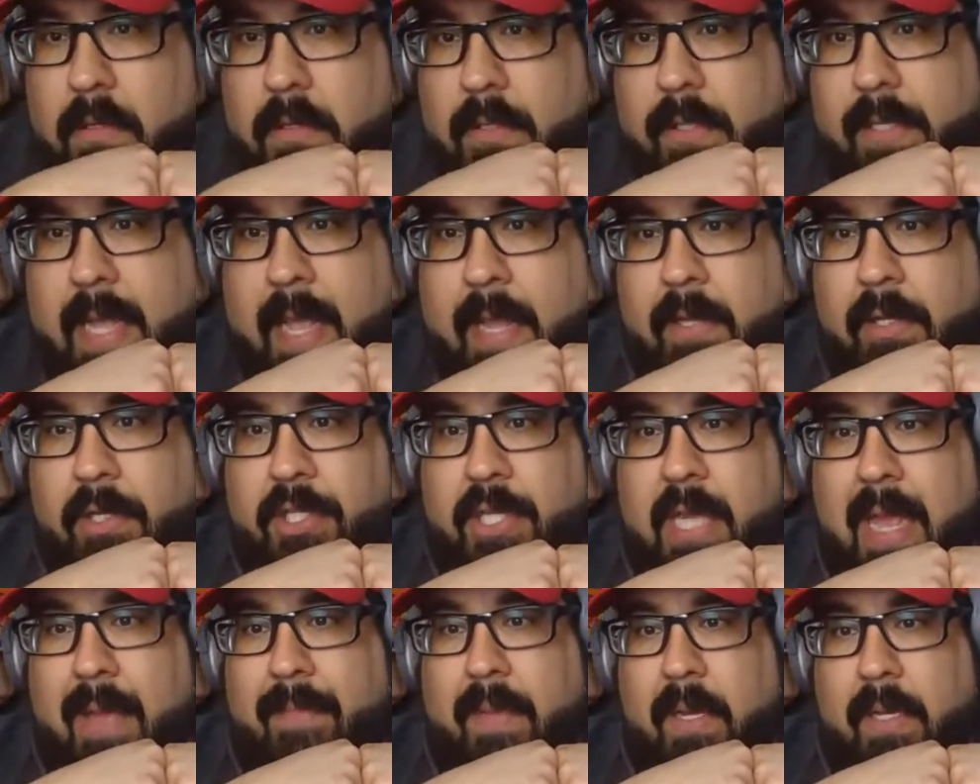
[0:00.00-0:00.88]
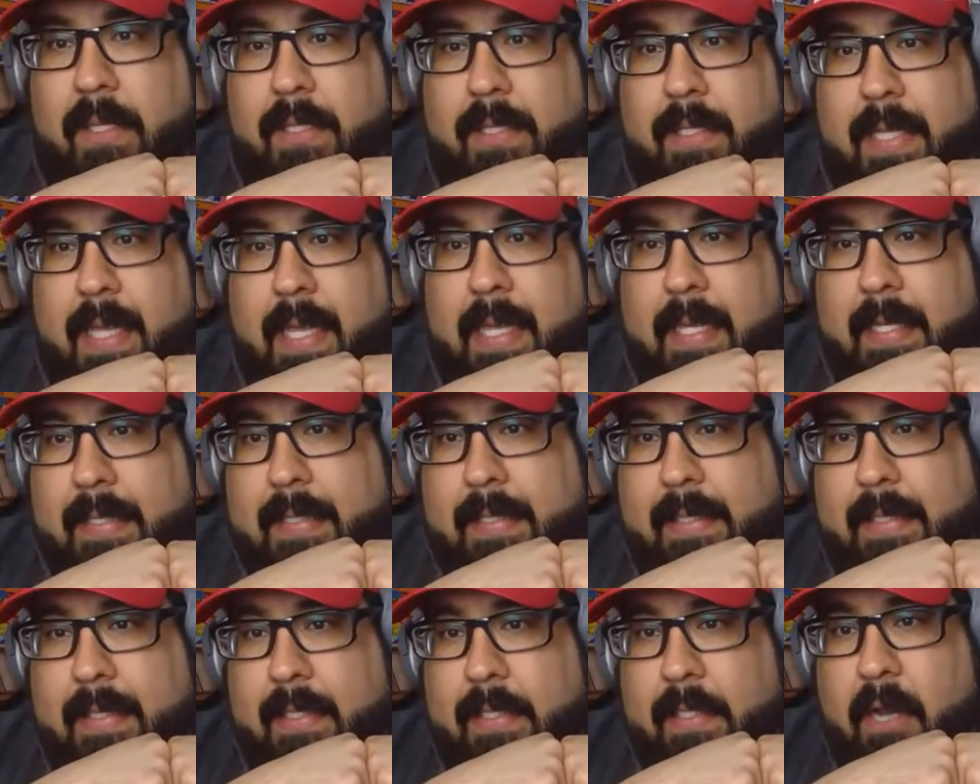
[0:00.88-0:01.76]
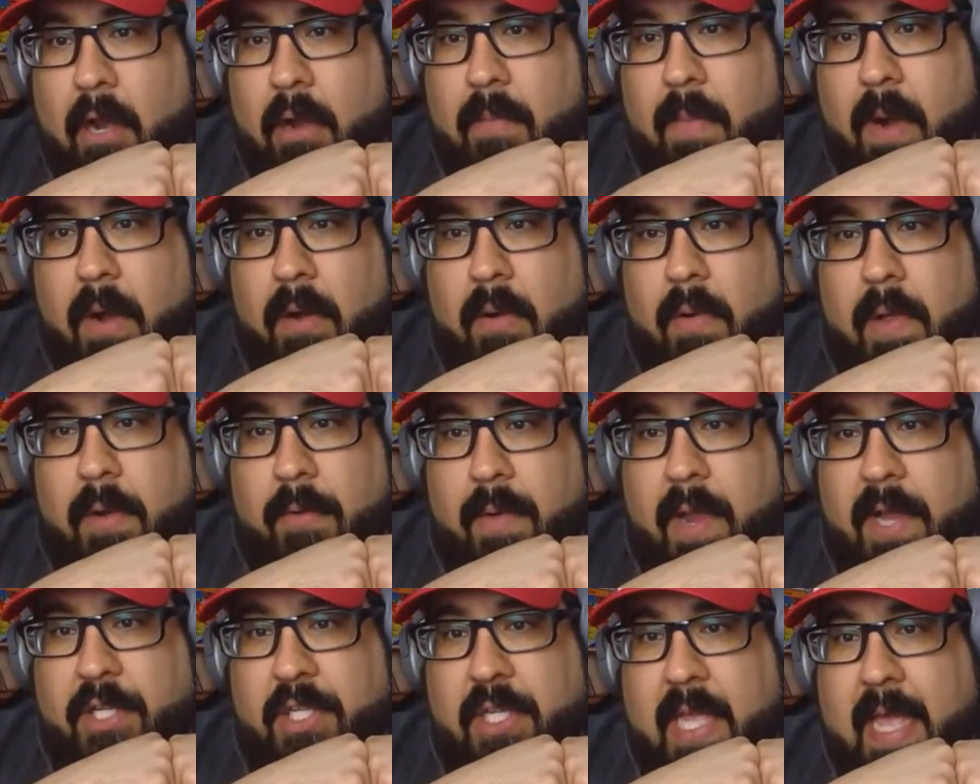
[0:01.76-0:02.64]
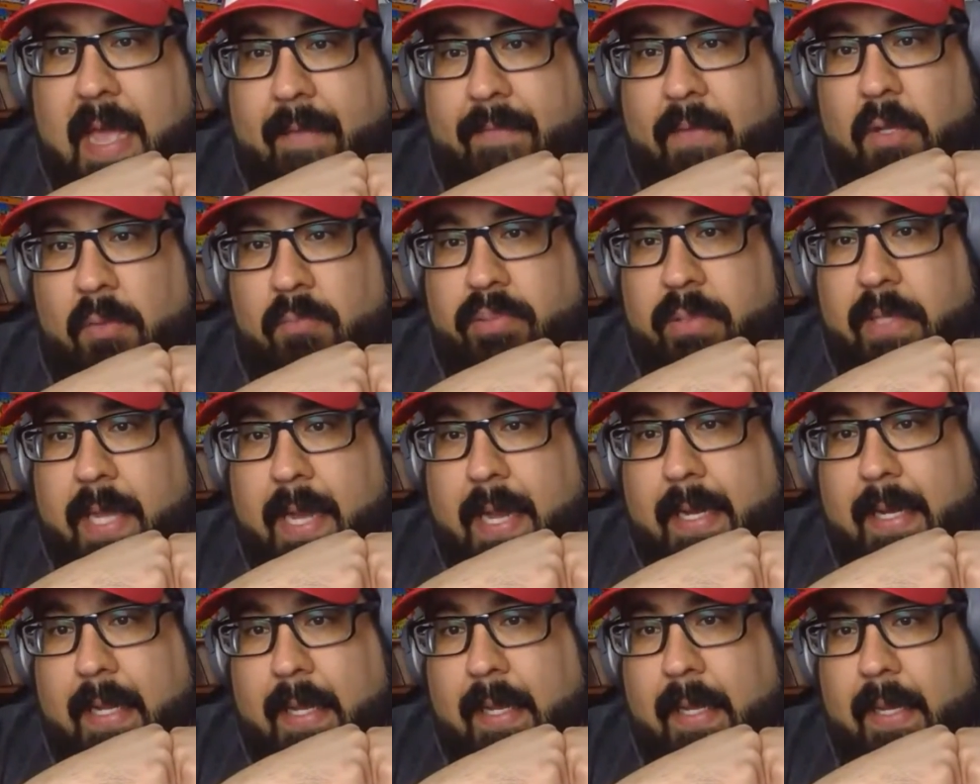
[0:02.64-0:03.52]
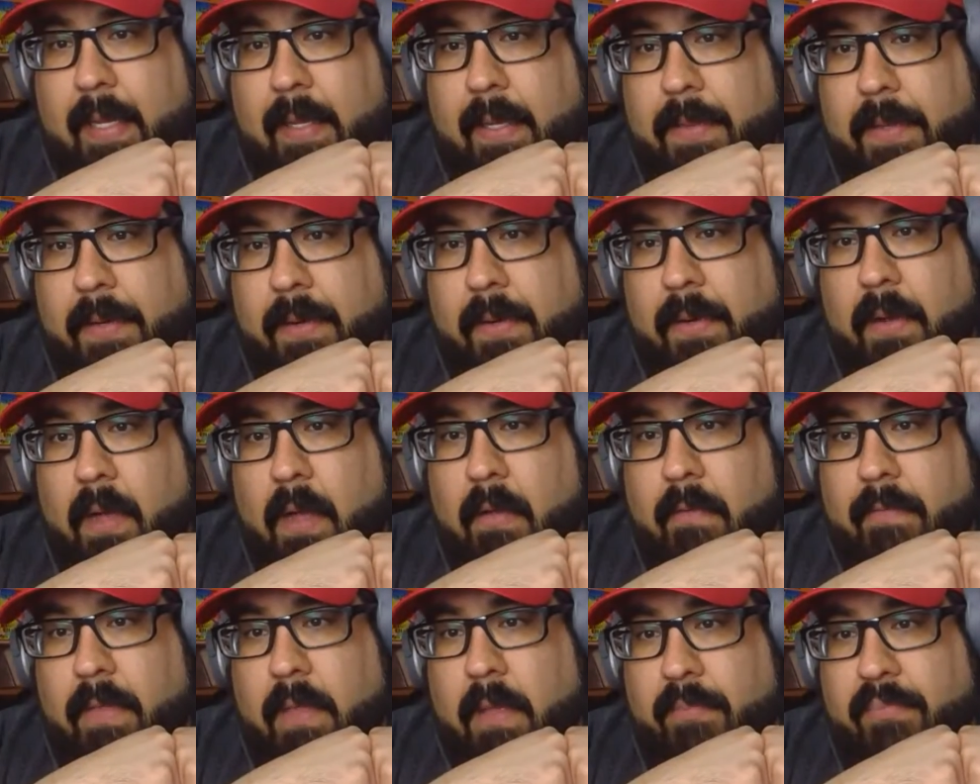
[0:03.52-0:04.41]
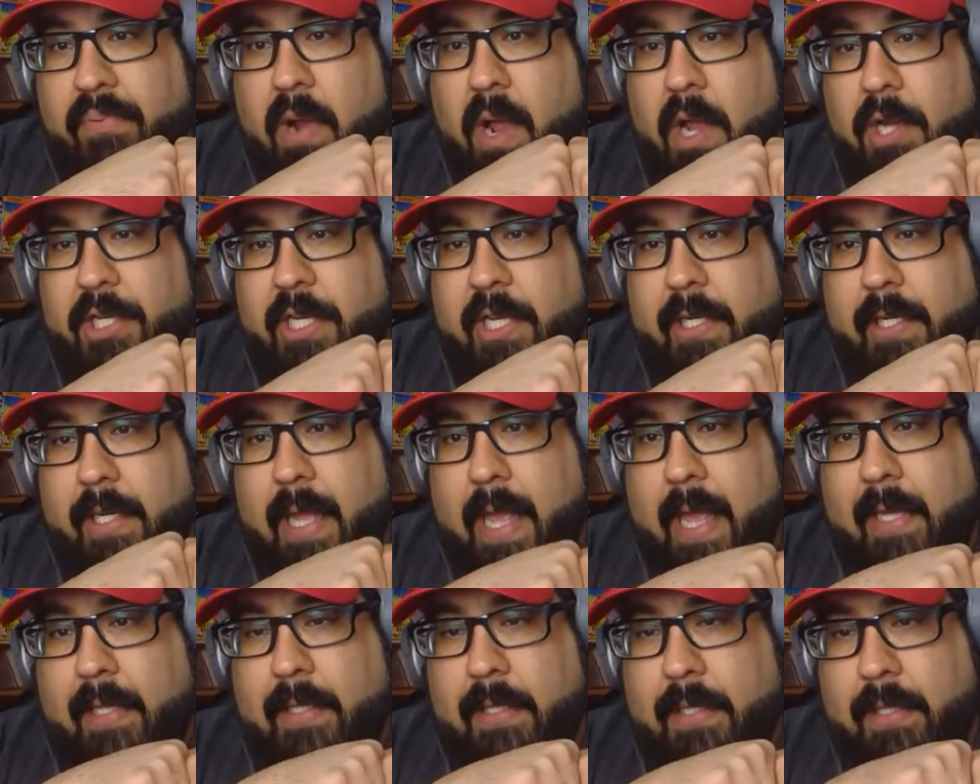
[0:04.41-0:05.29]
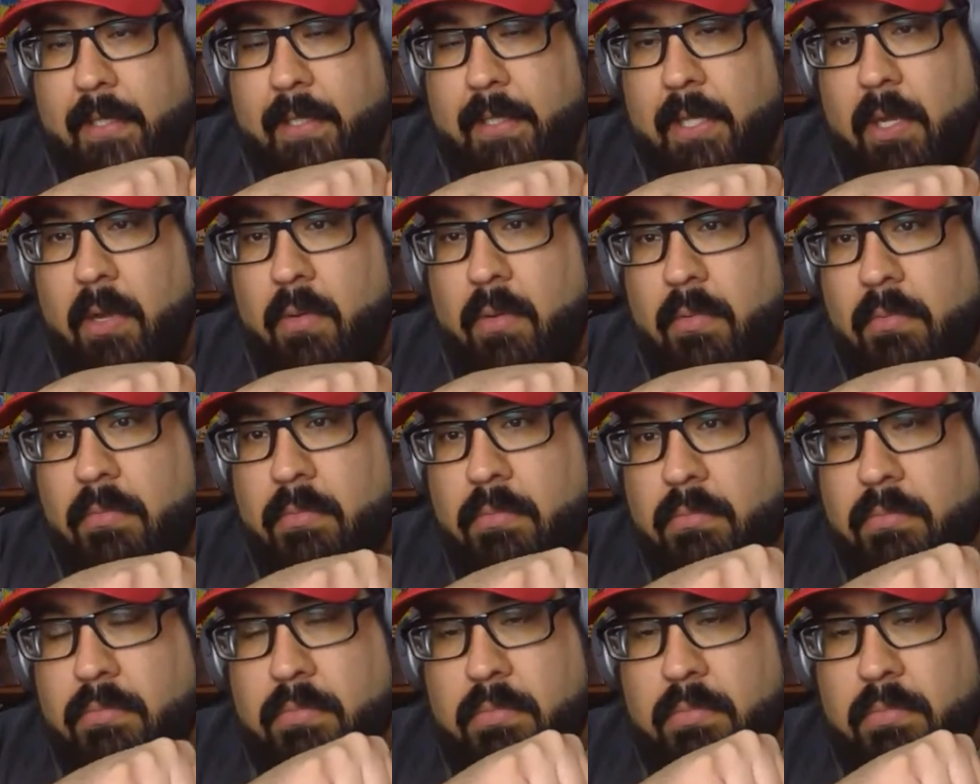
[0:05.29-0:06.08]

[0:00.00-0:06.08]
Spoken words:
Daniel Shybuck says, Saramaru and Reggie, have you played either of the Project X Zone?